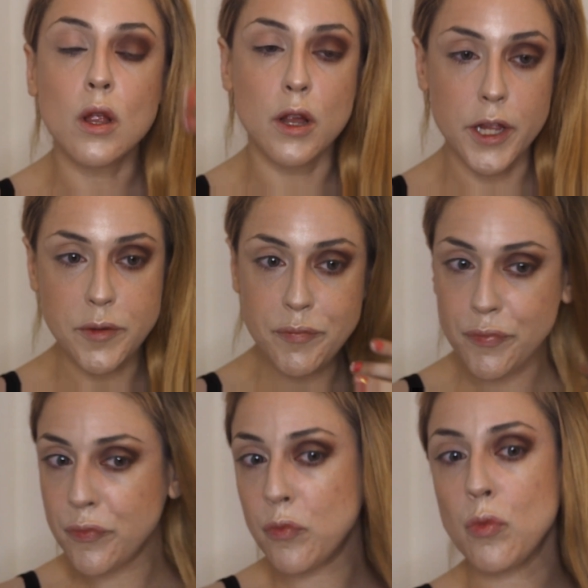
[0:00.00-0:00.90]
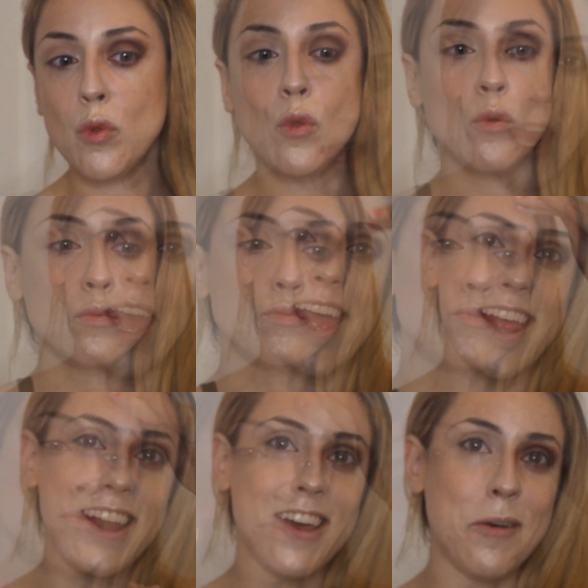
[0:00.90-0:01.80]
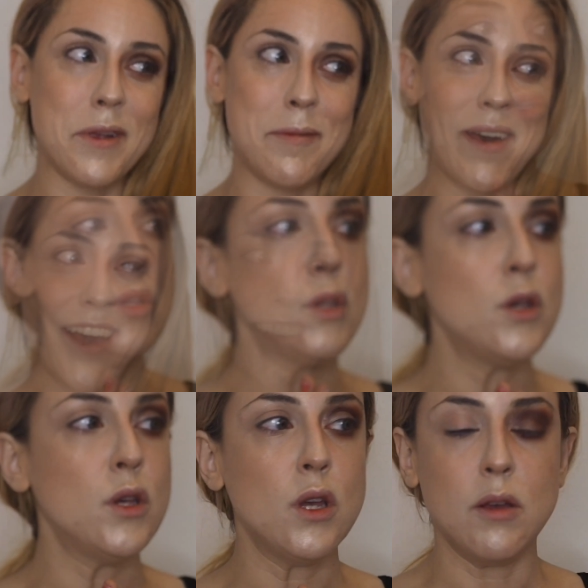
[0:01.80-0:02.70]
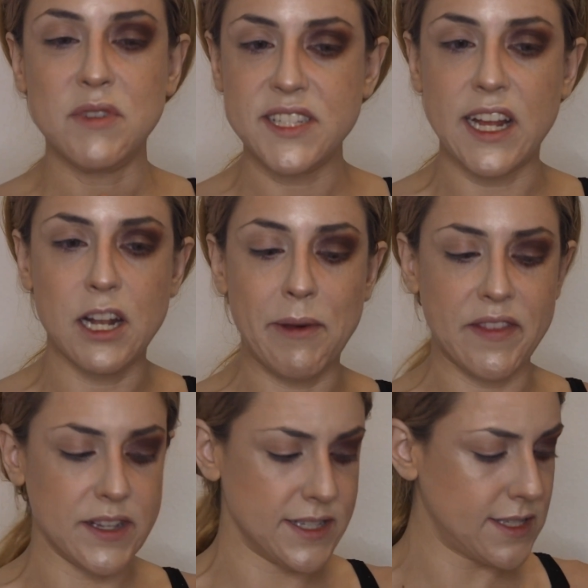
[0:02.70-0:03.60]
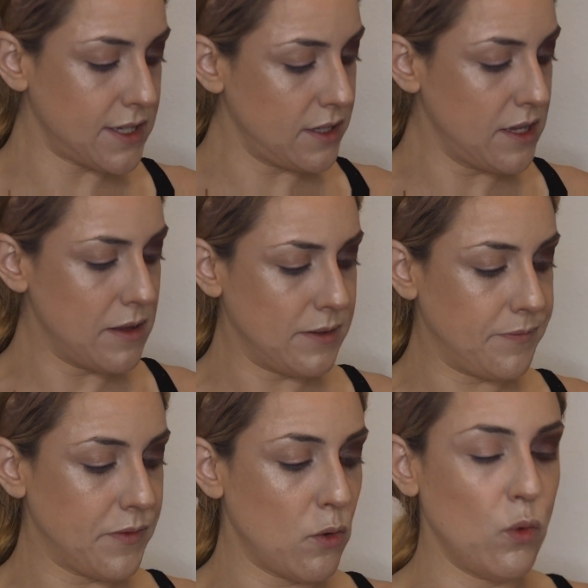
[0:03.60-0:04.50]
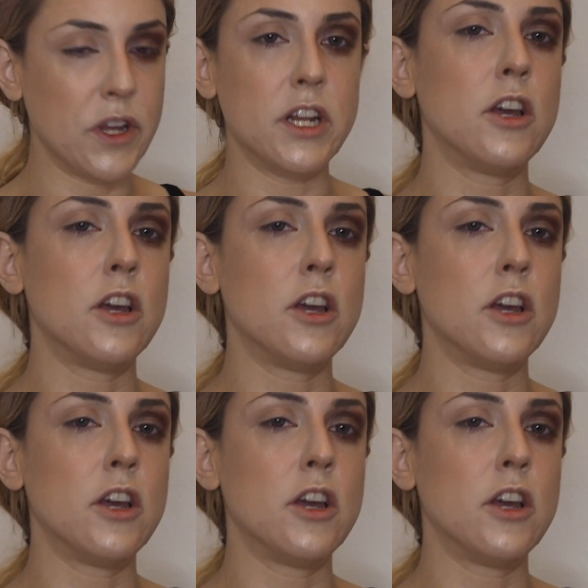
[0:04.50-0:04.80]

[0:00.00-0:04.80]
alright, and I'll be right back. I'm excited about this. We're gonna